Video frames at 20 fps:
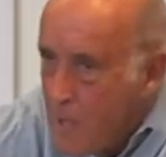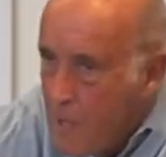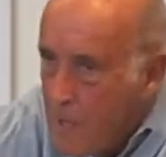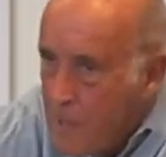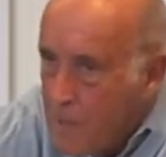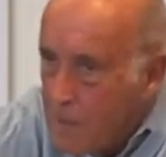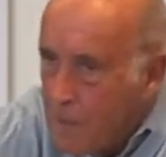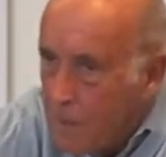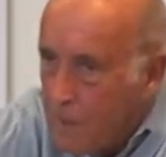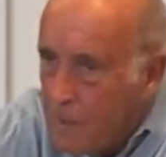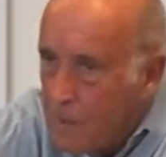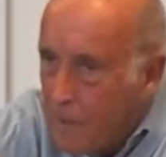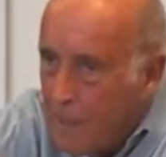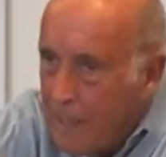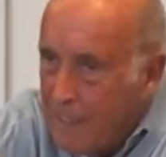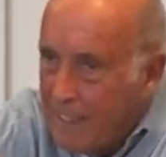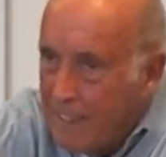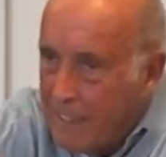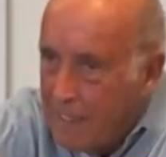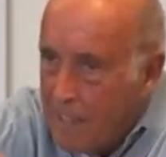he's a
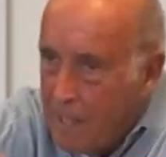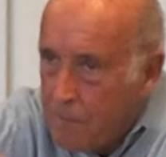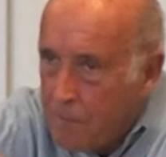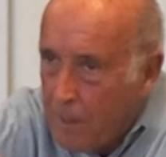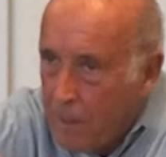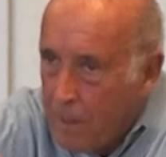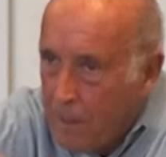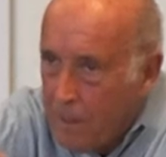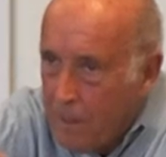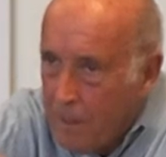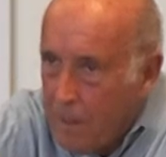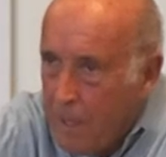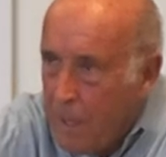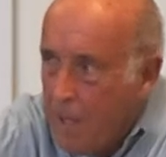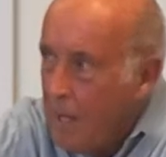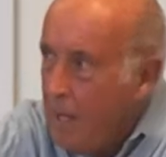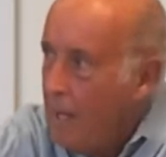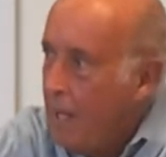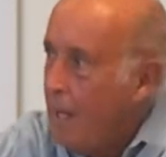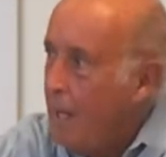great leveler
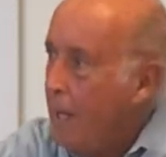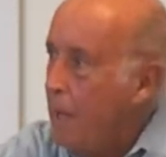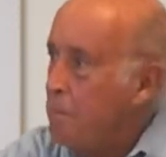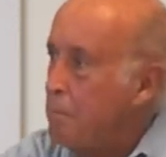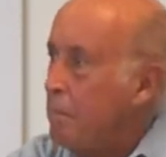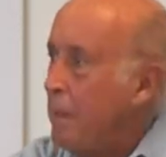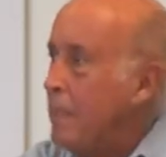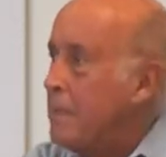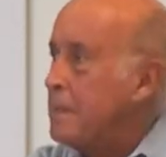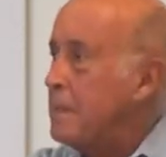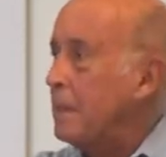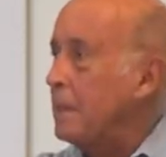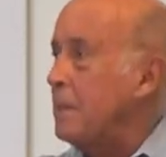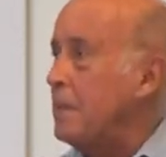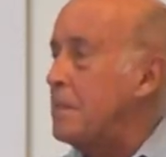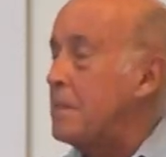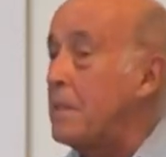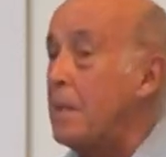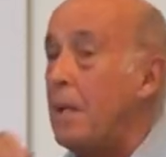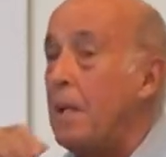and
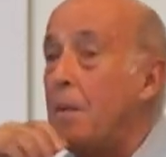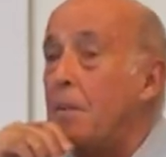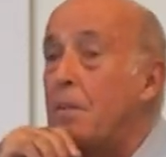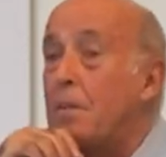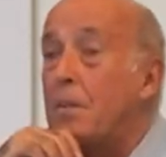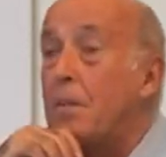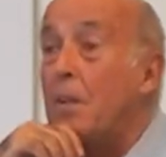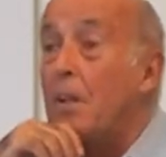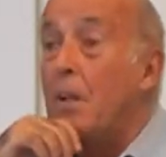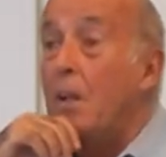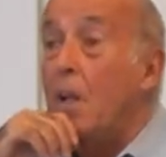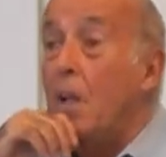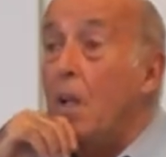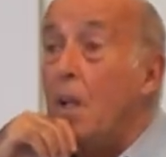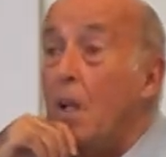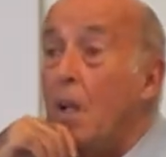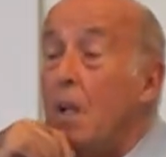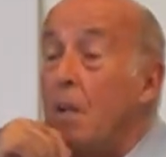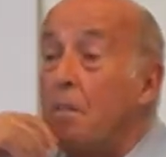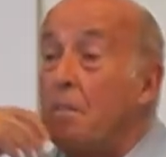basically says,
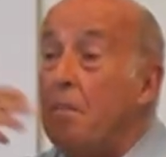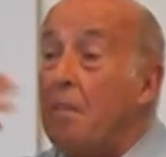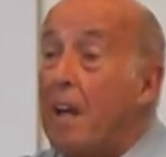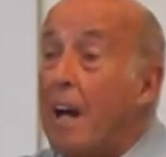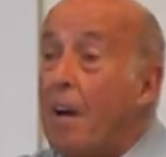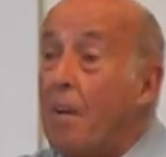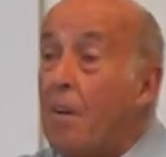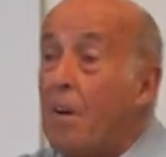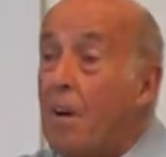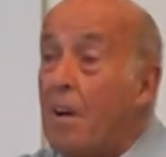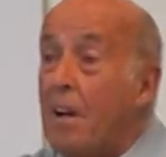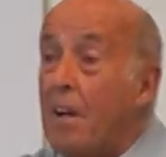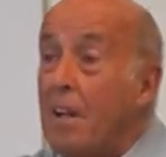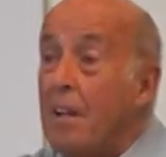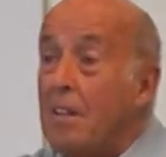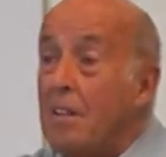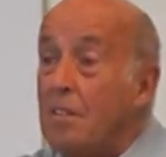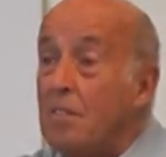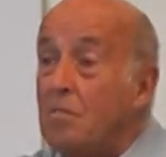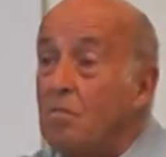now
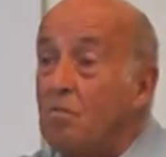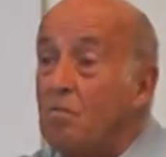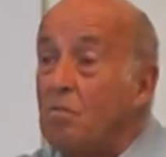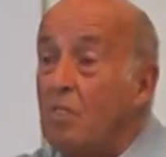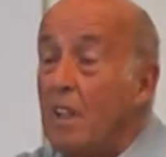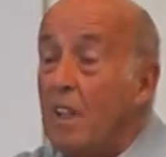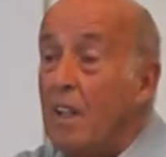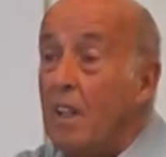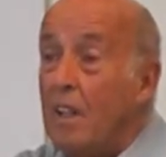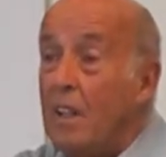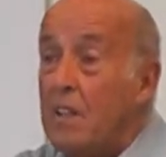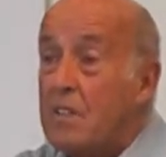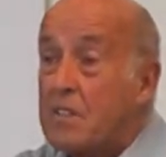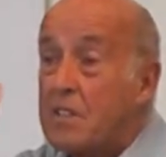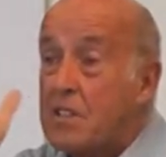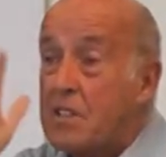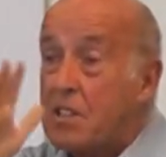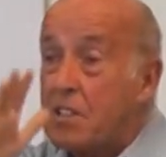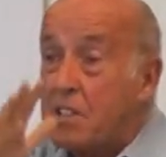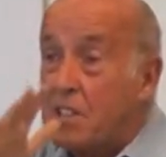on, it's
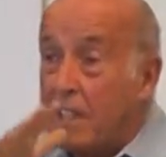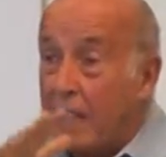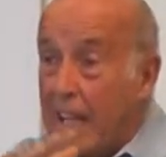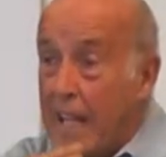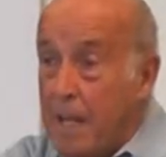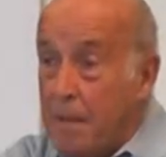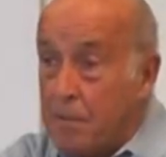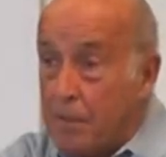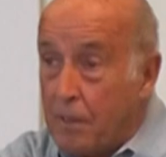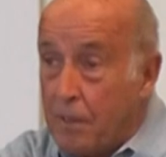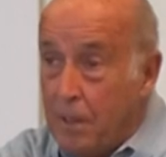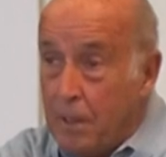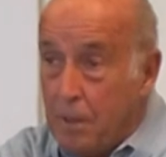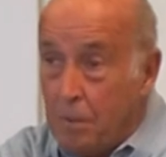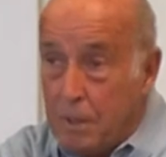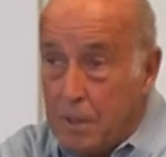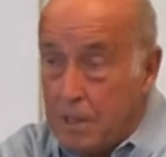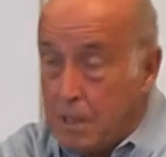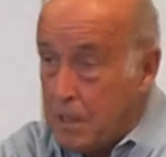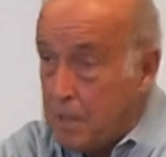slavery,
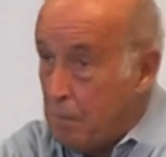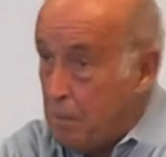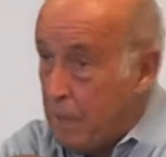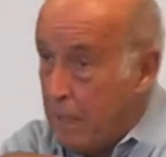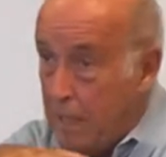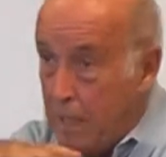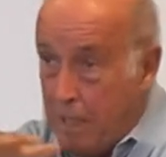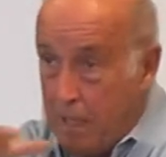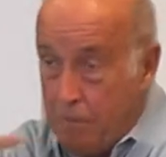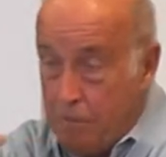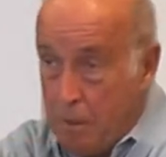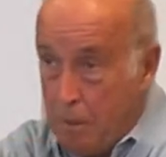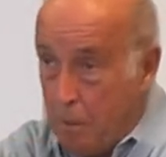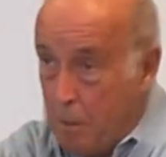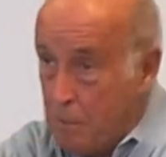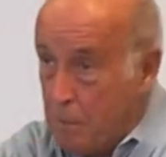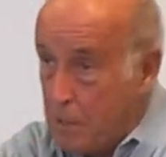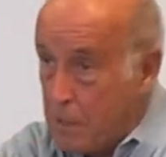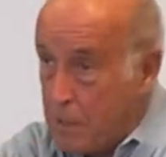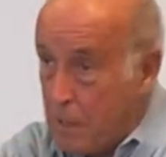which is what every,
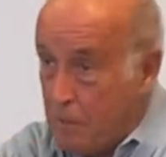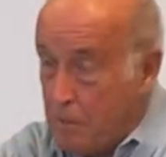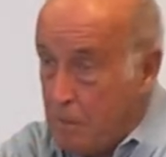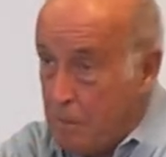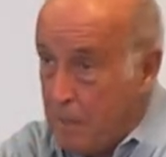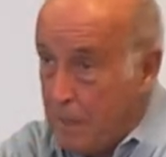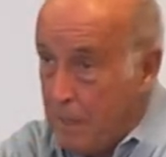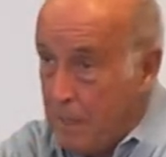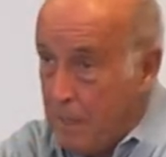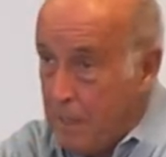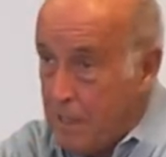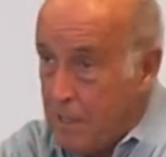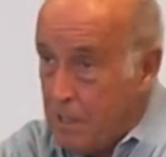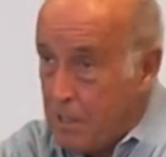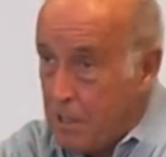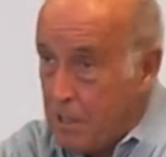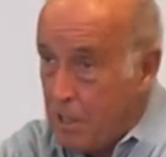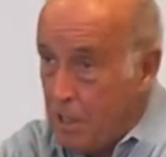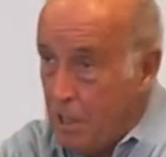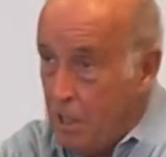almost everybody
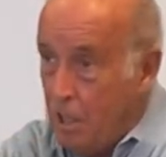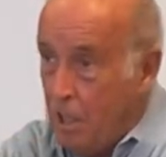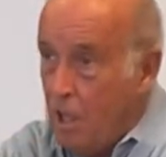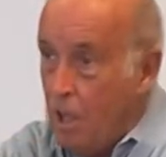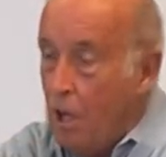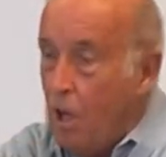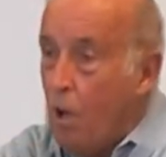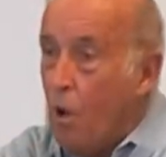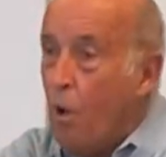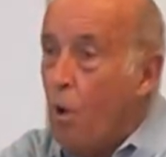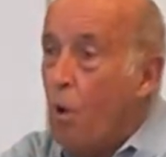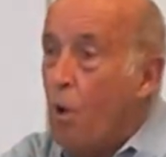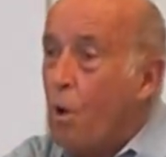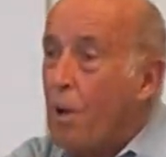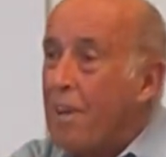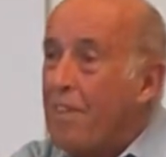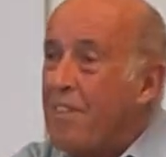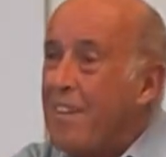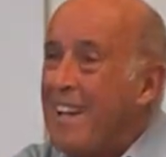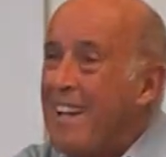is,
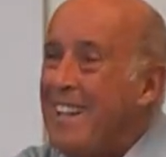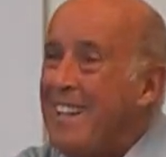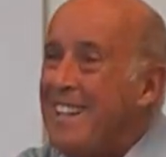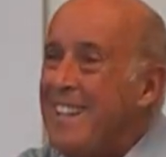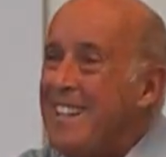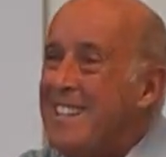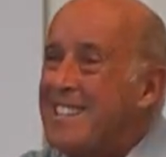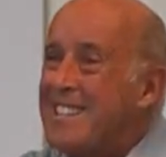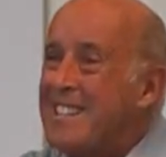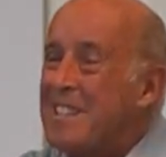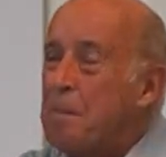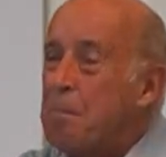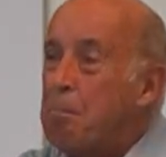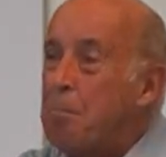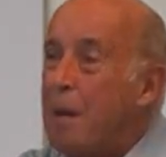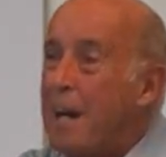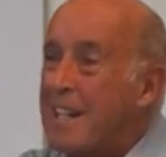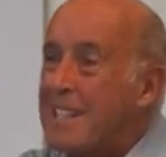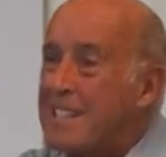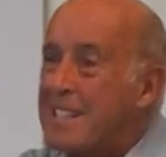or there is the
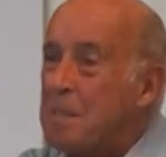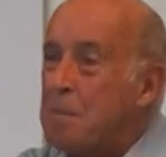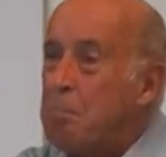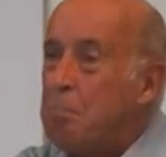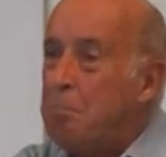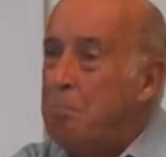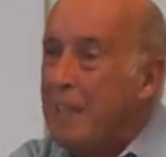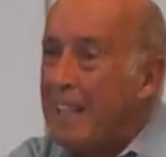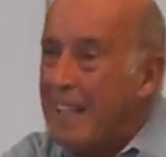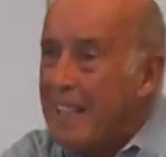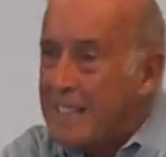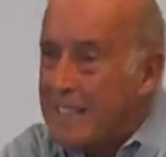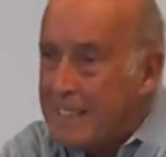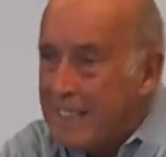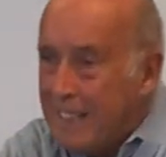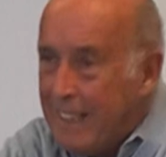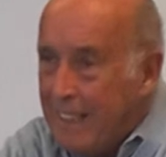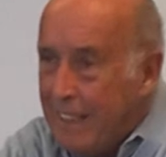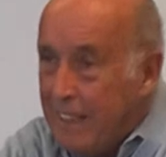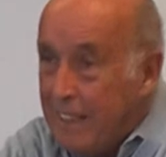
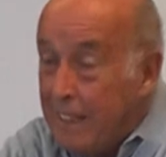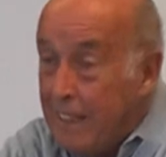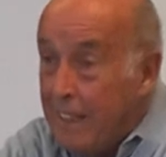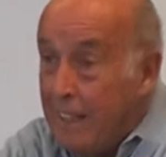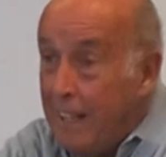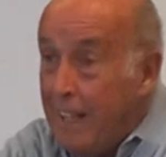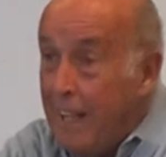possibility